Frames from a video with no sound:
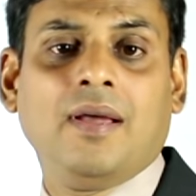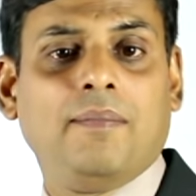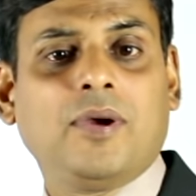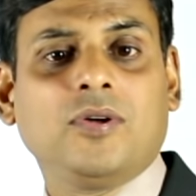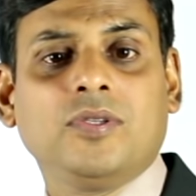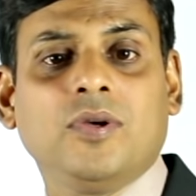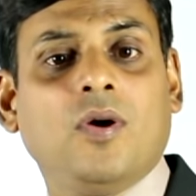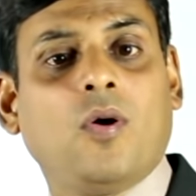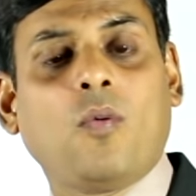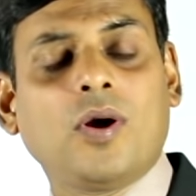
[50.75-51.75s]
Because
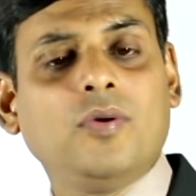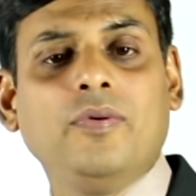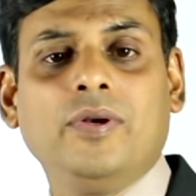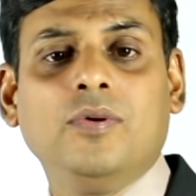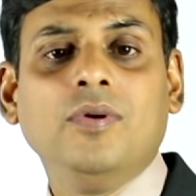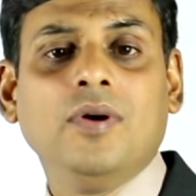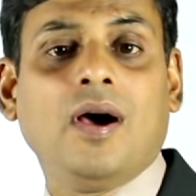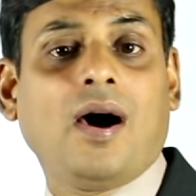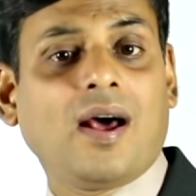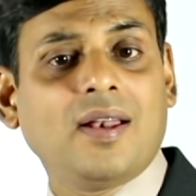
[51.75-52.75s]
what do we do?
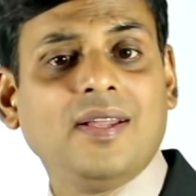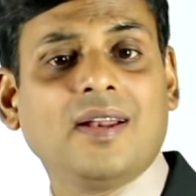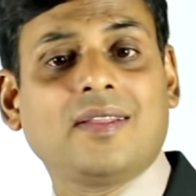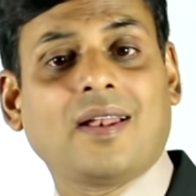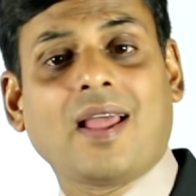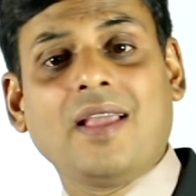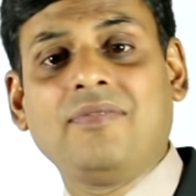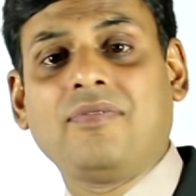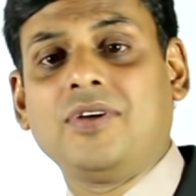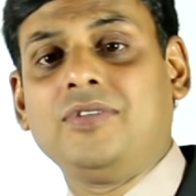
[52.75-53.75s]
Earlier, the
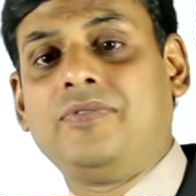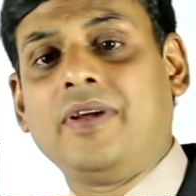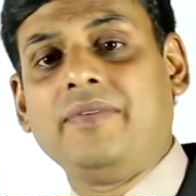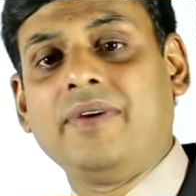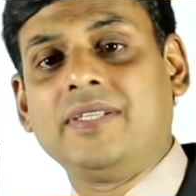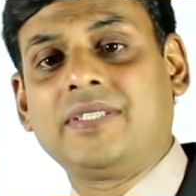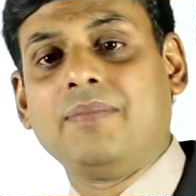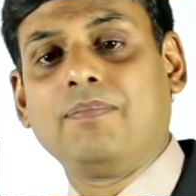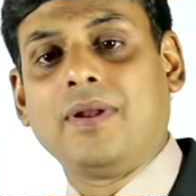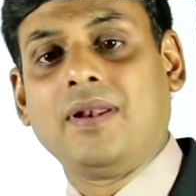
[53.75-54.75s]
life was very, very
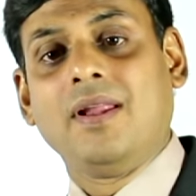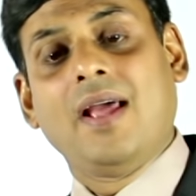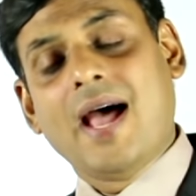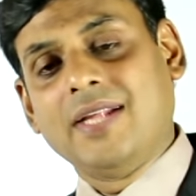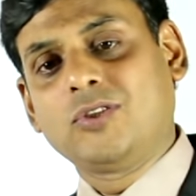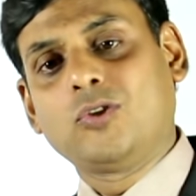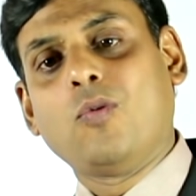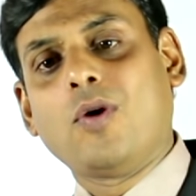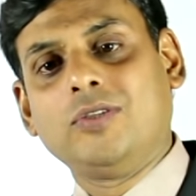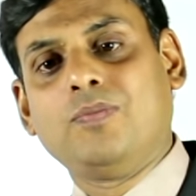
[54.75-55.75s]
simple, and so
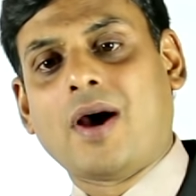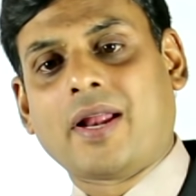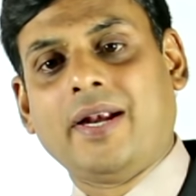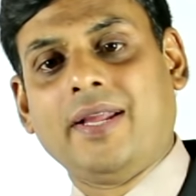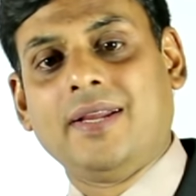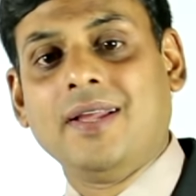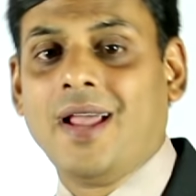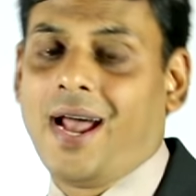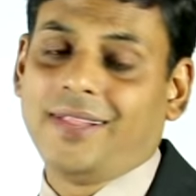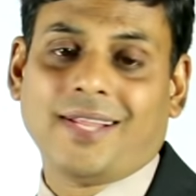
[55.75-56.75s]
was marketing.
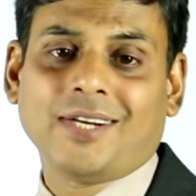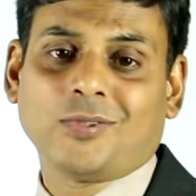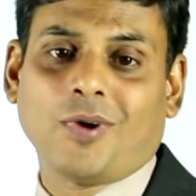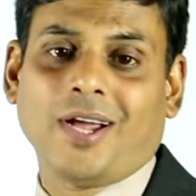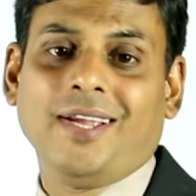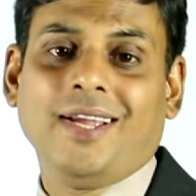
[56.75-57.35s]
And that's why